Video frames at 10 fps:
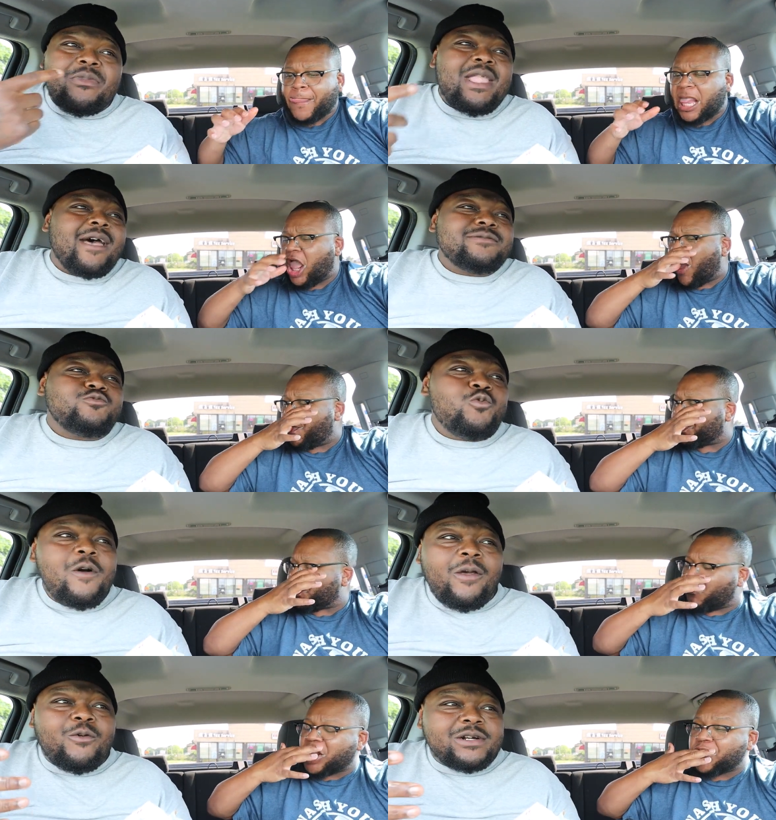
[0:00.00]
Speaker 1: Now,
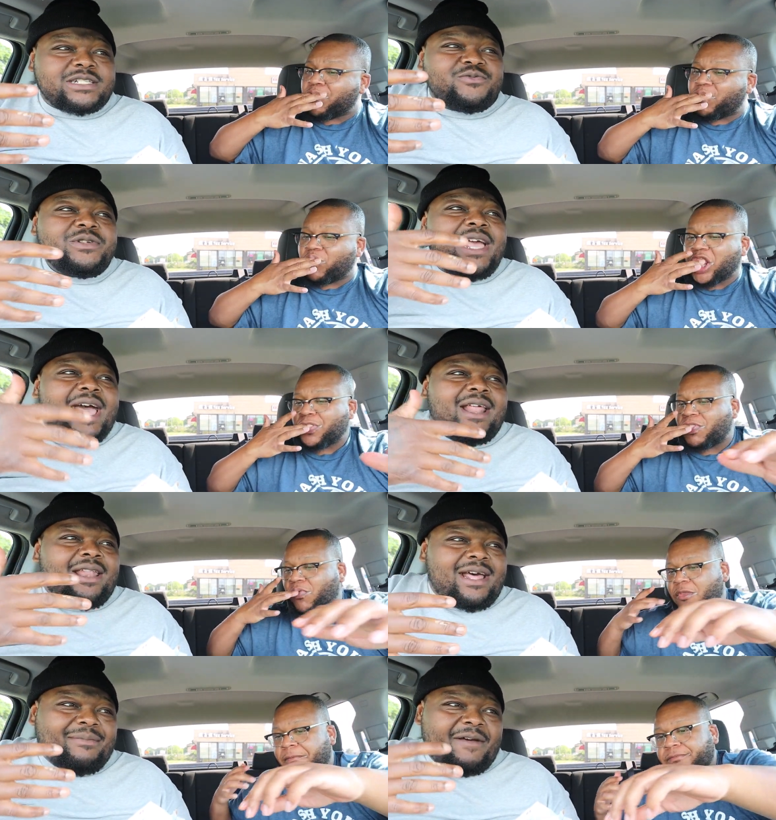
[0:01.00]
one question we got a
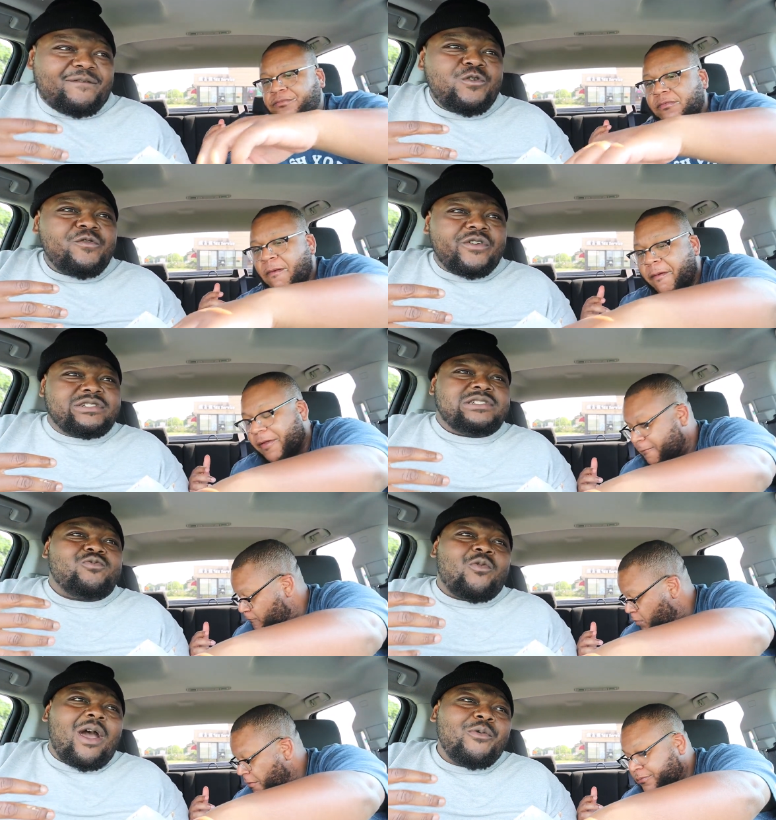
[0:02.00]
lot about food virgins
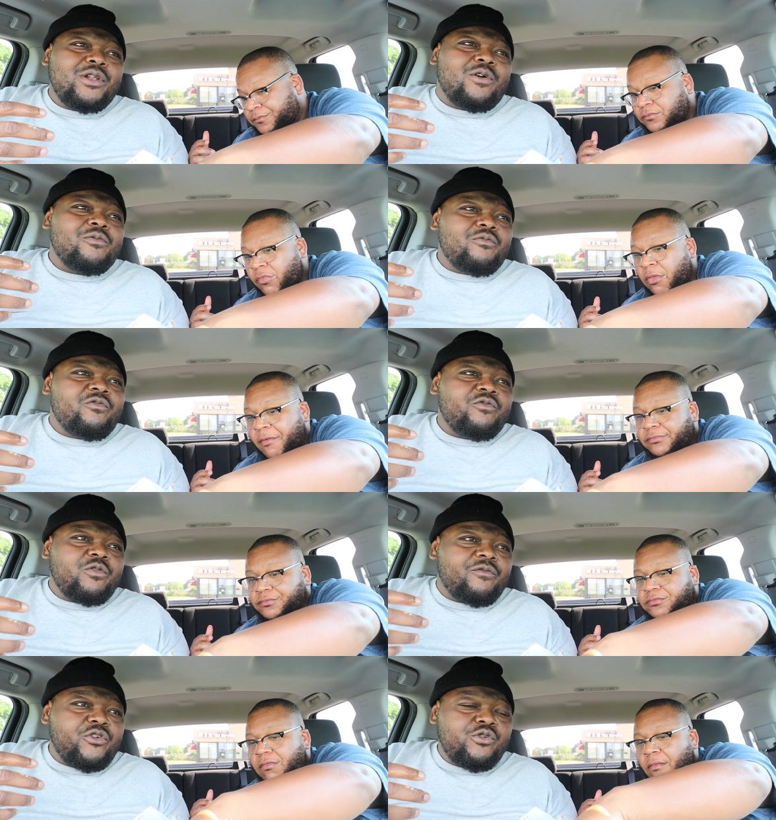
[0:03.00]
is why we don't
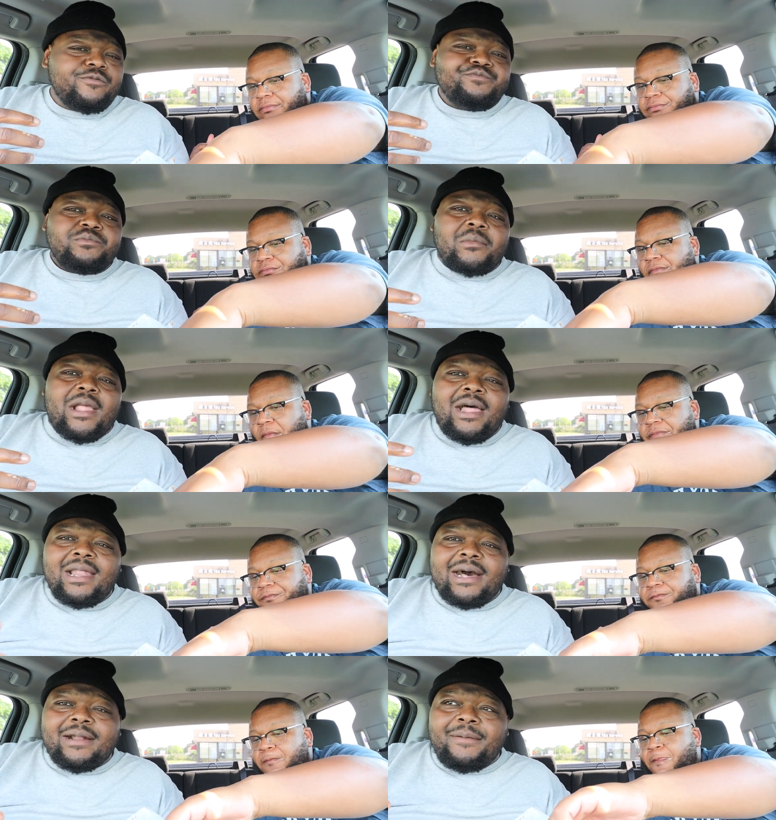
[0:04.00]
review a
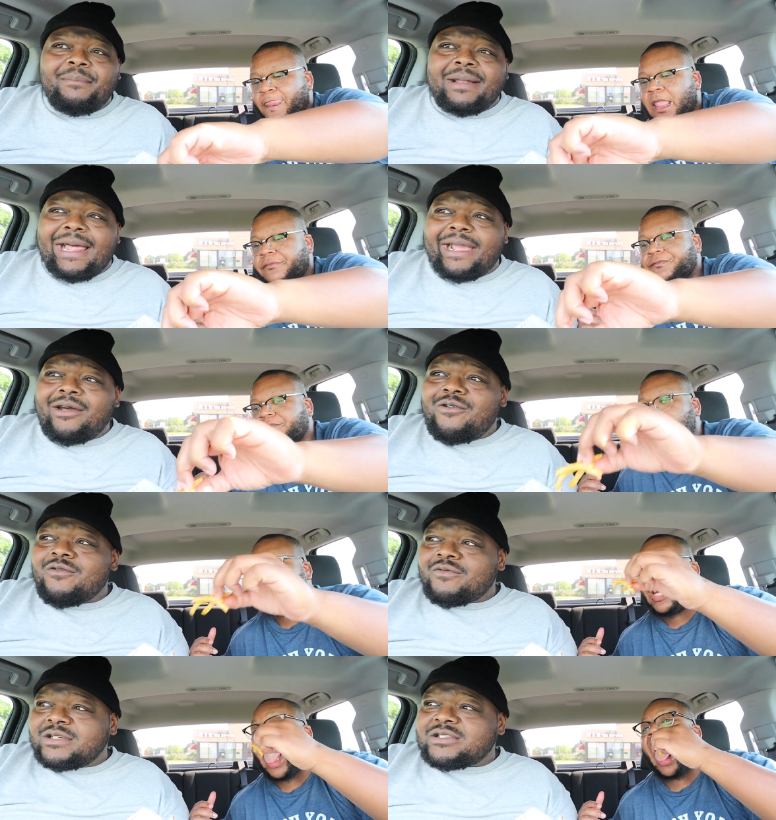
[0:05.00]
lot of
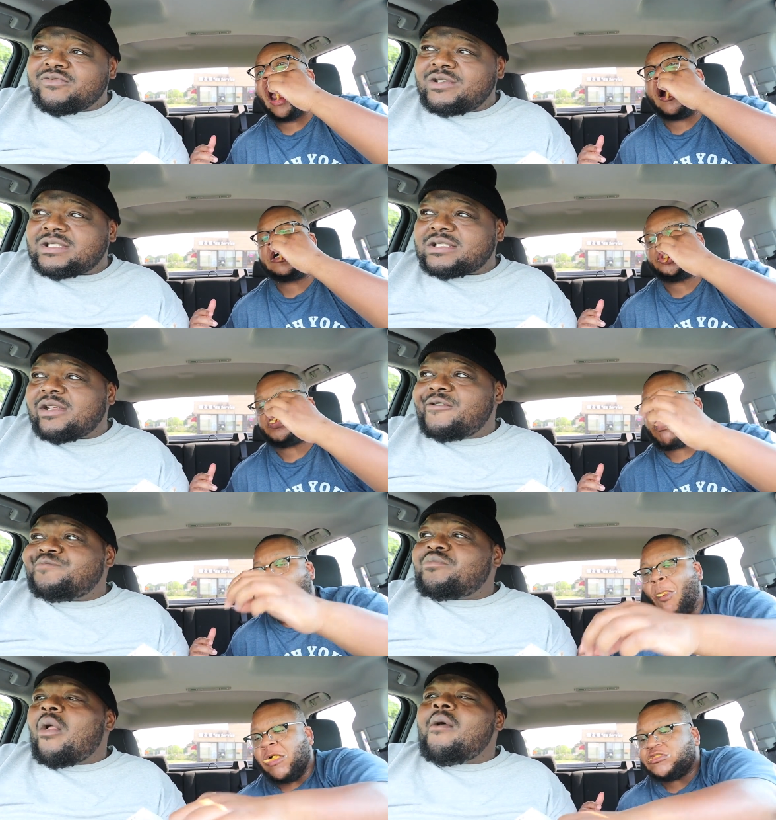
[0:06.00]
black-owned restaurants and stuff.
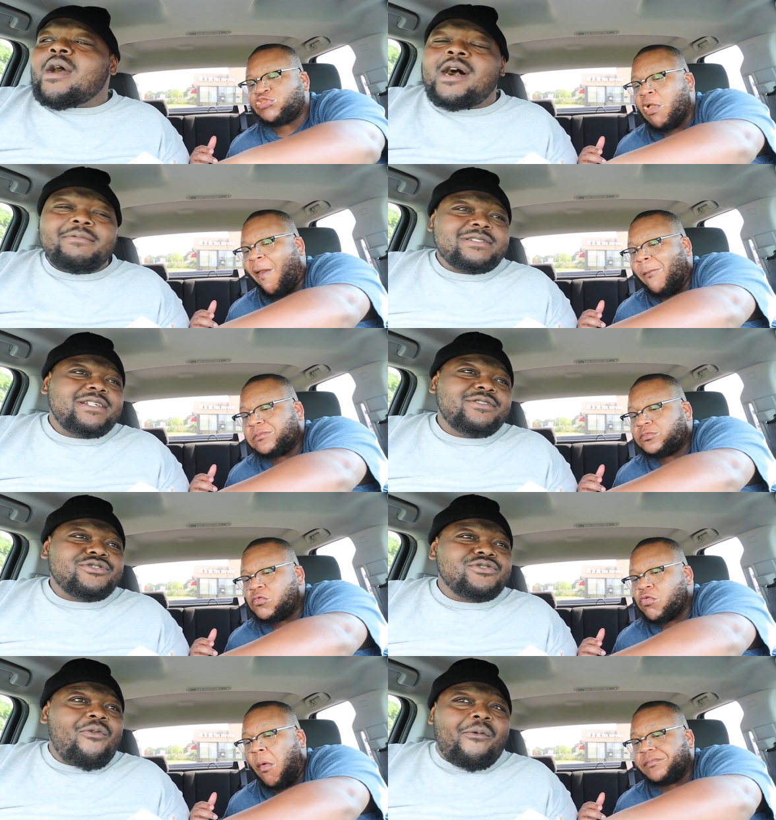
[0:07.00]
I'm gonna tell you the
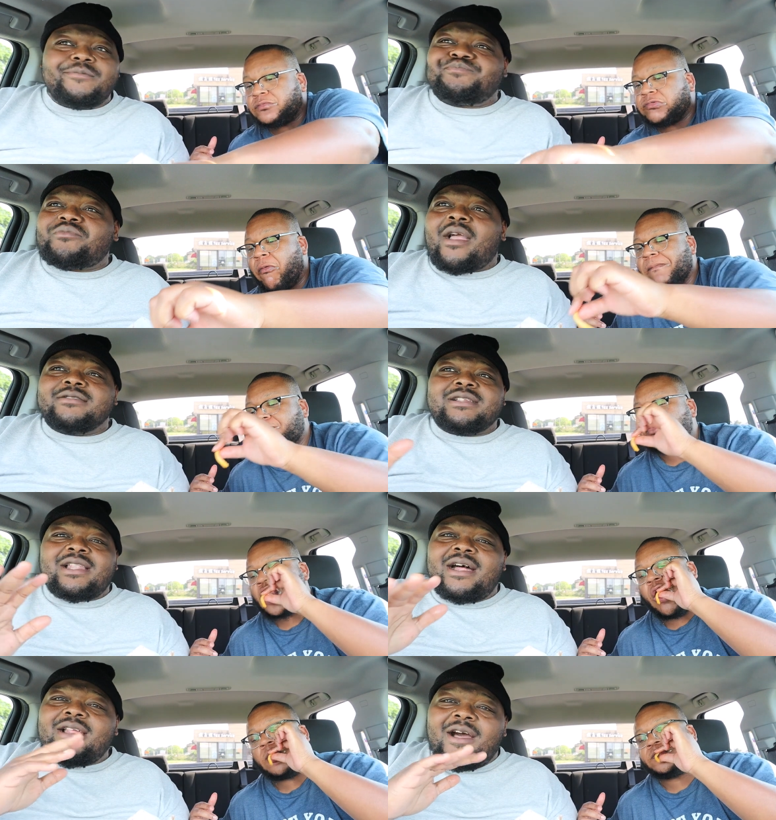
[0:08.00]
truth, cause a
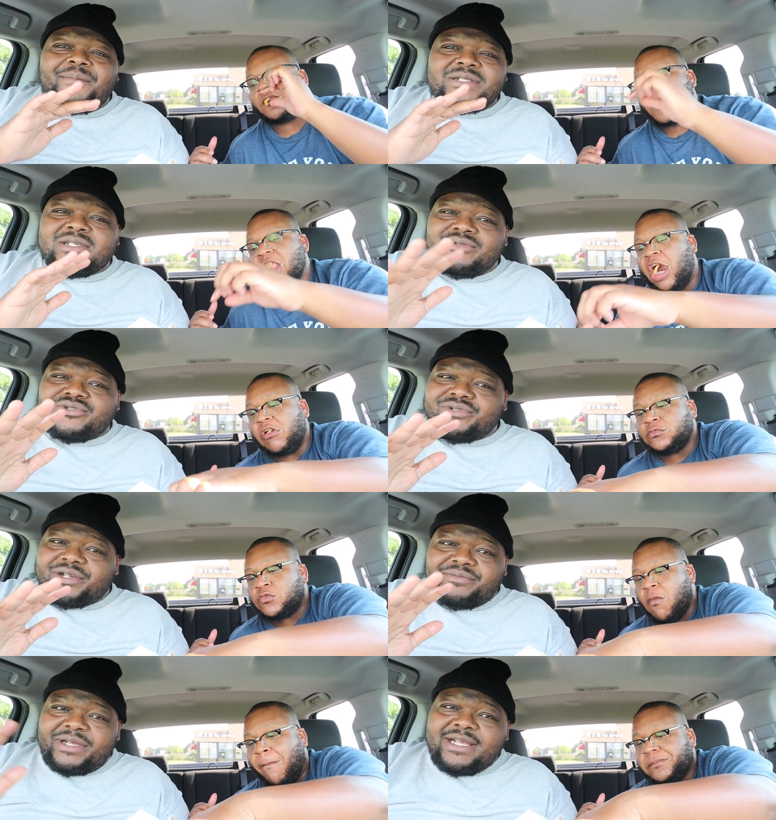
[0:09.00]
lot of y'all be so
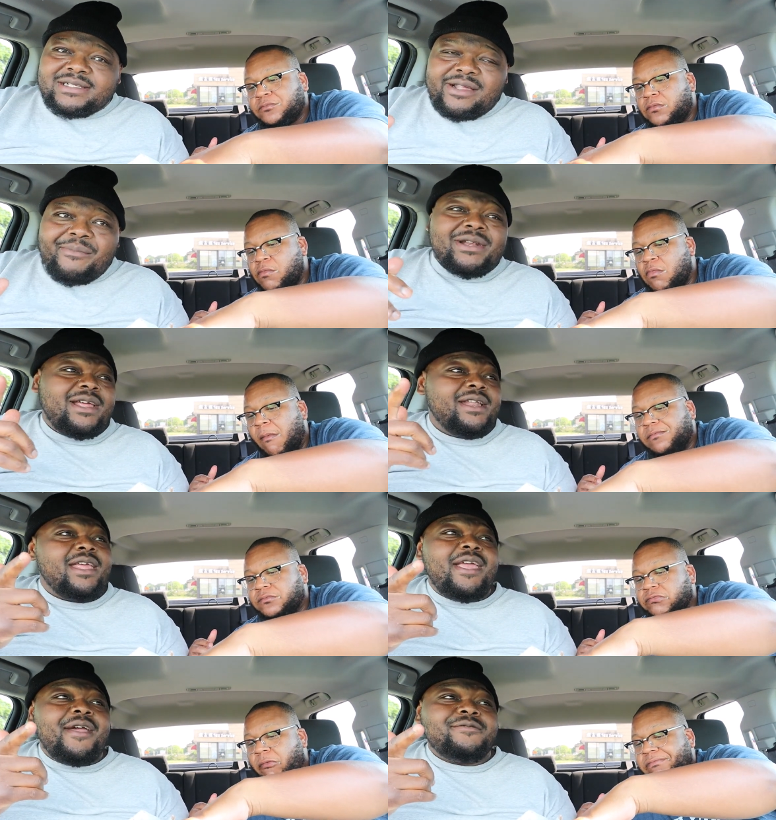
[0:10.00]
triggered easily. But then
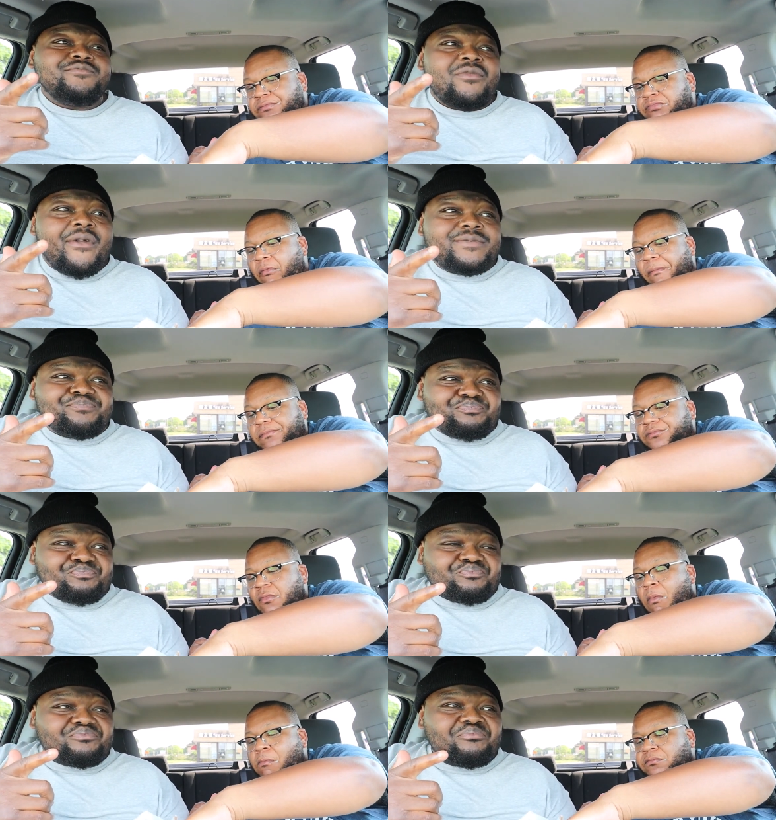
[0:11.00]
again,
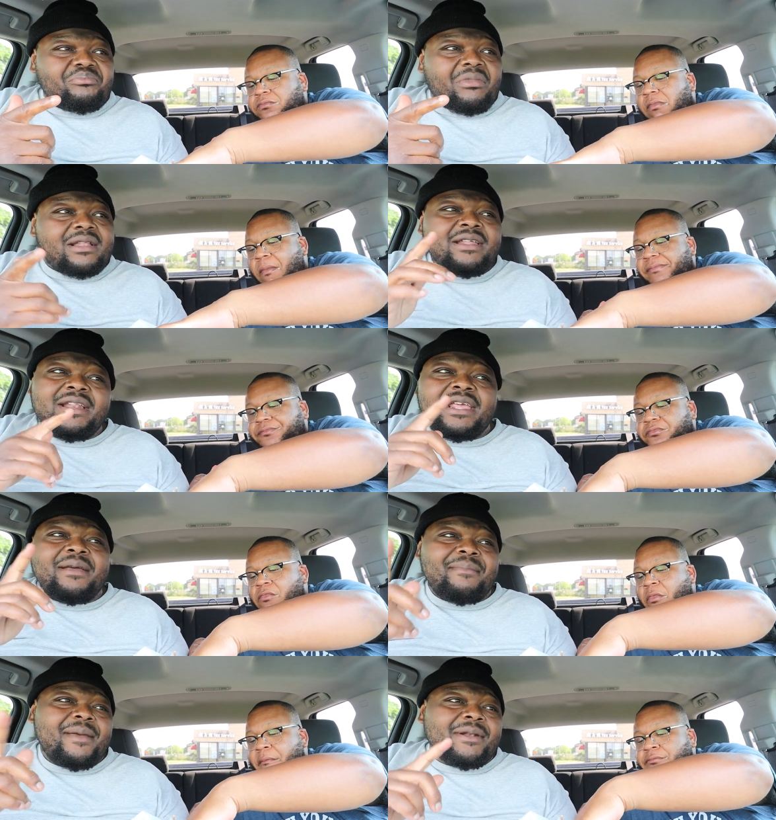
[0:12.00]
then
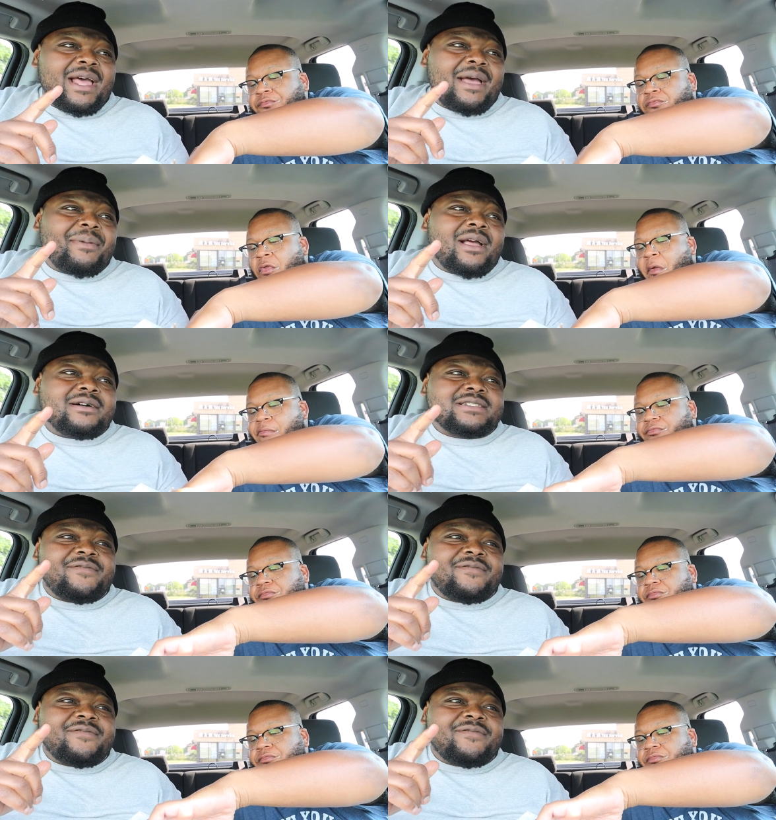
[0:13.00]
again, maybe not because